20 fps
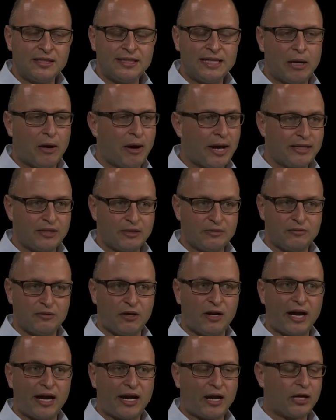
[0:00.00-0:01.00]
Now I had the
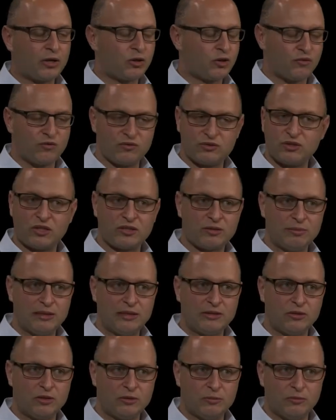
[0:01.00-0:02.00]
I, I could have signed a
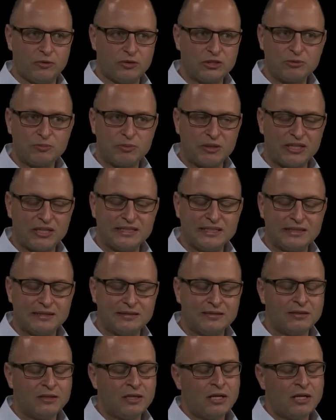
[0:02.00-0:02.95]
million dollar mortgage, but I didn't.